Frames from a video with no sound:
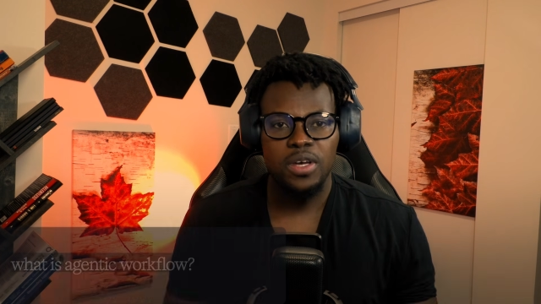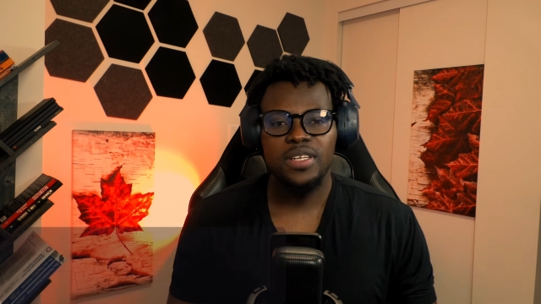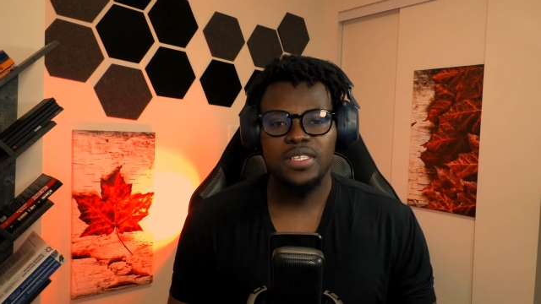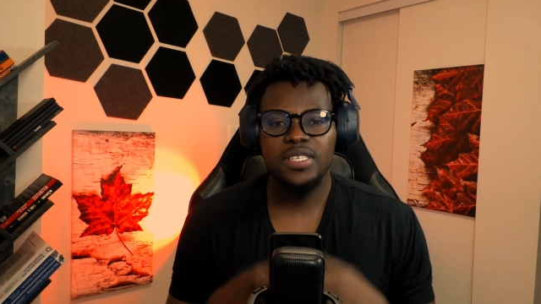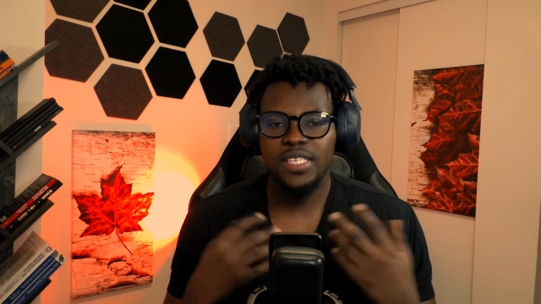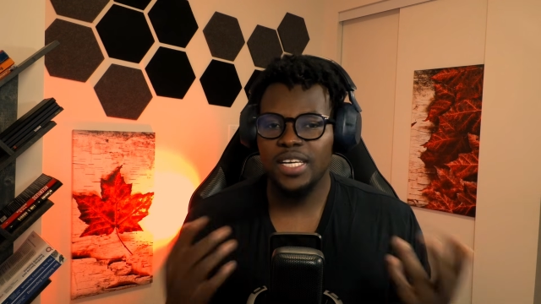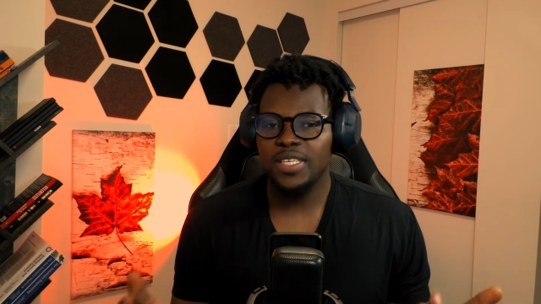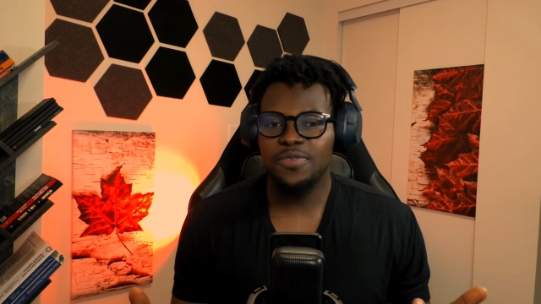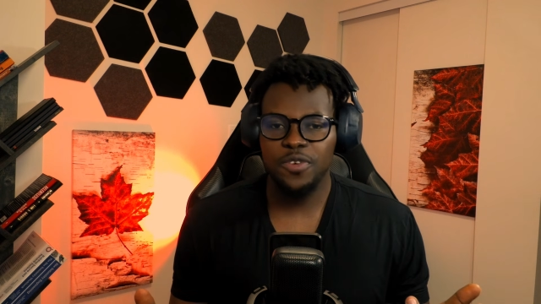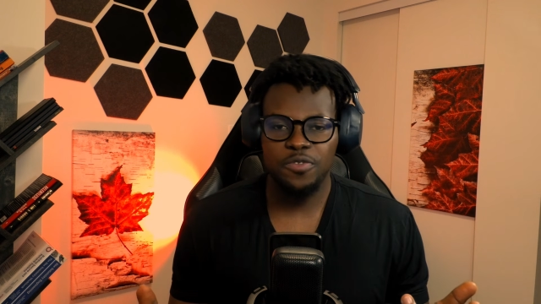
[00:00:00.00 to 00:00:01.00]
Then in the
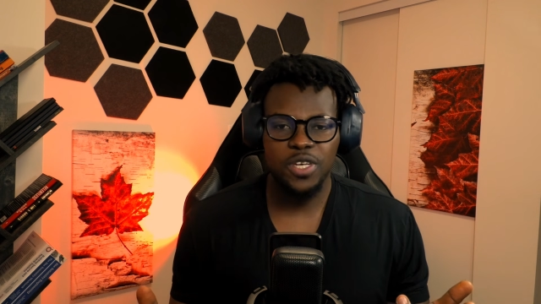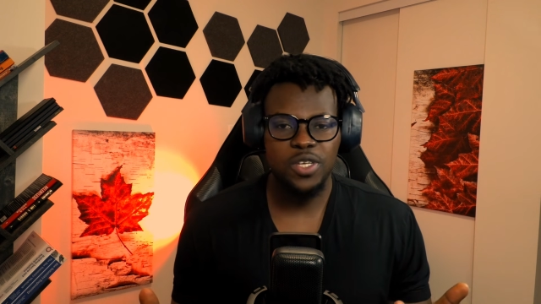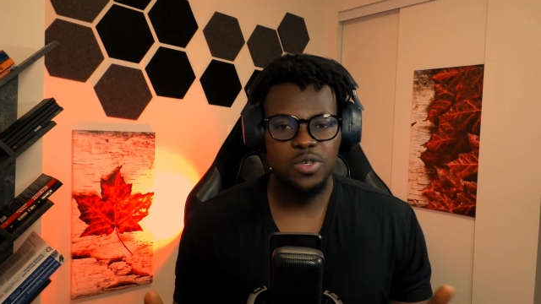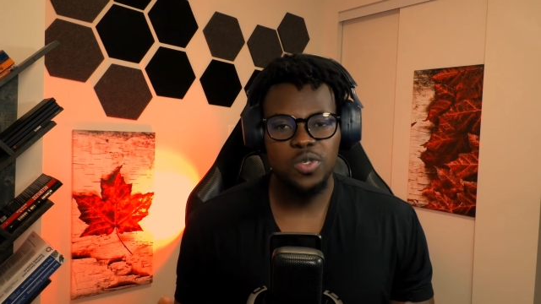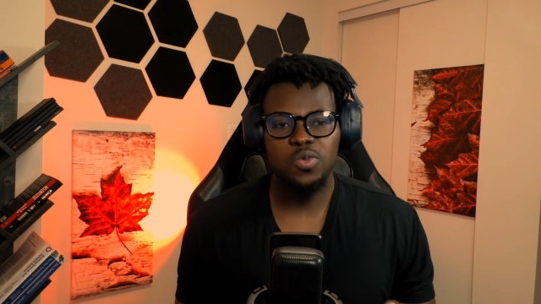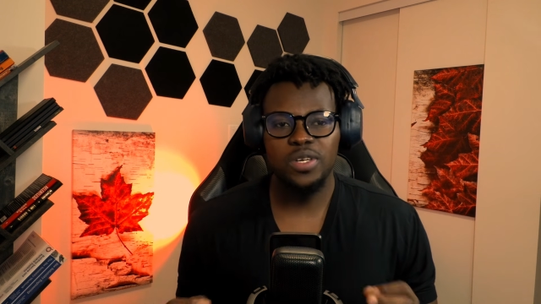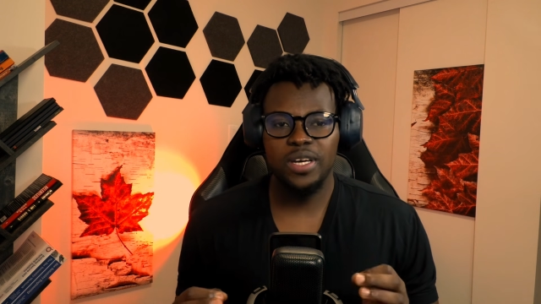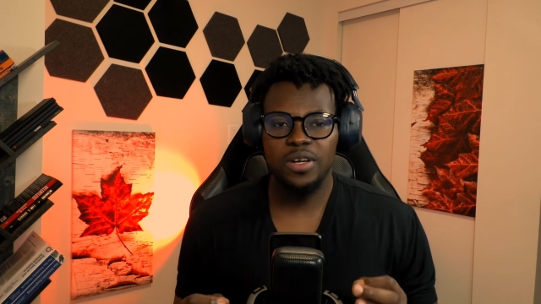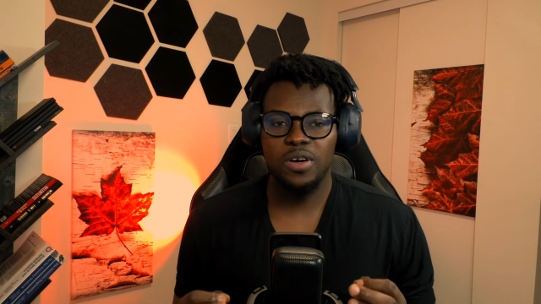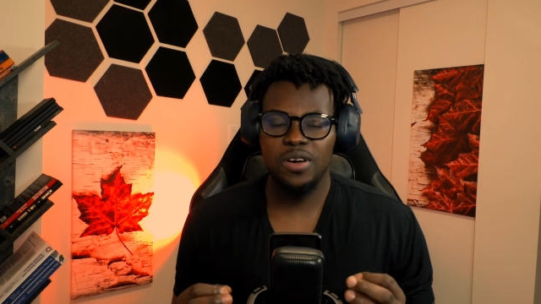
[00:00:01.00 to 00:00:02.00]
next few videos, we'll
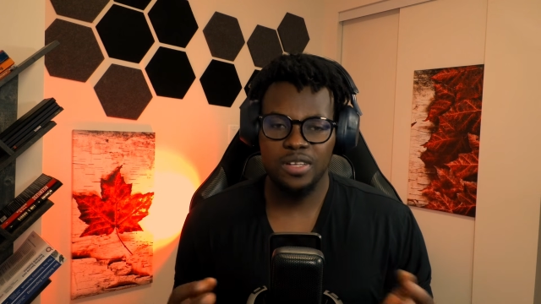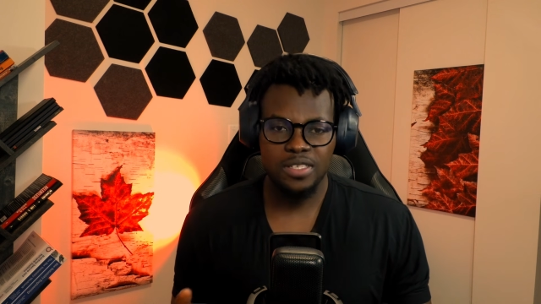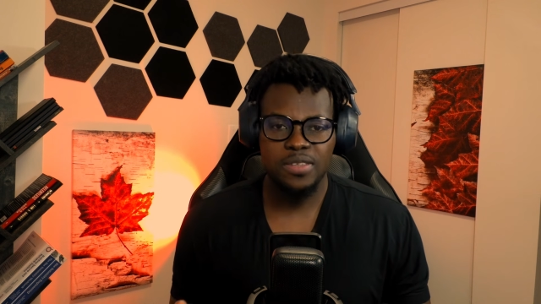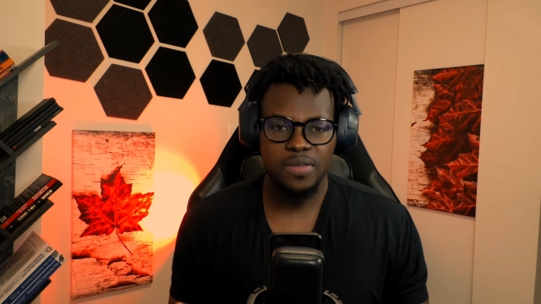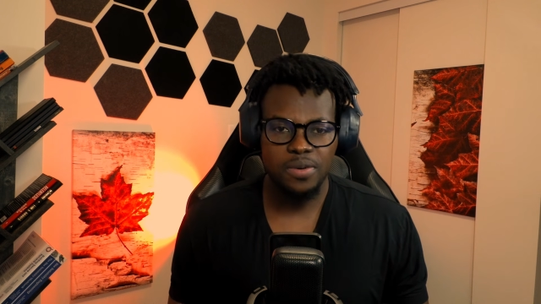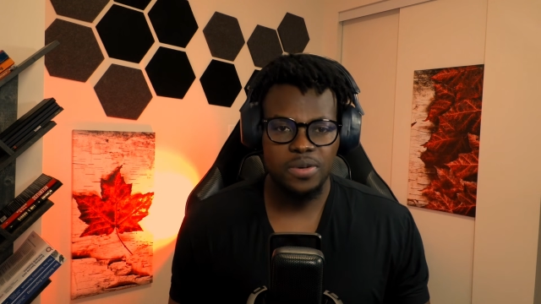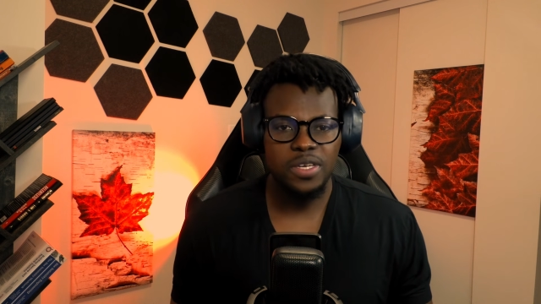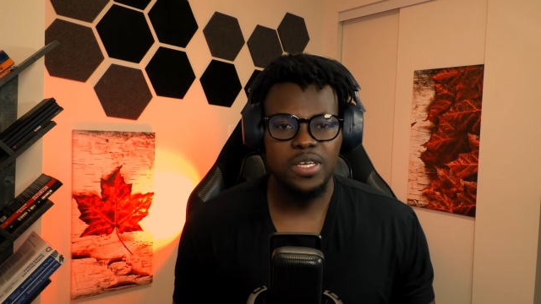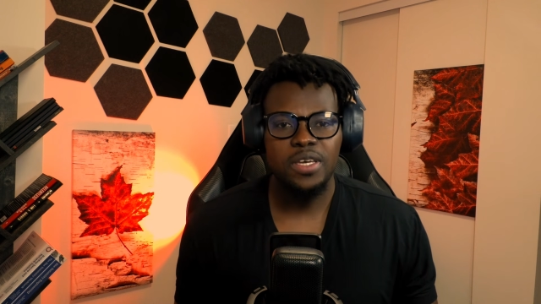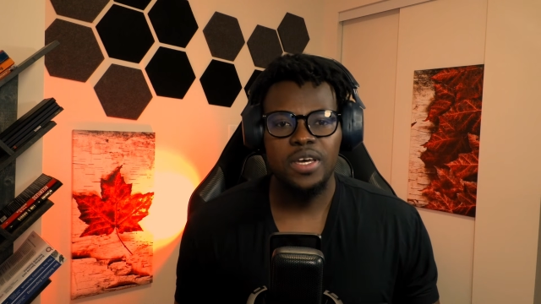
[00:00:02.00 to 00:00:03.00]
get our hands
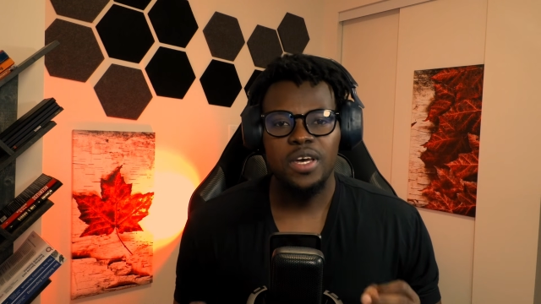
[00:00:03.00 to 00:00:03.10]
dirty,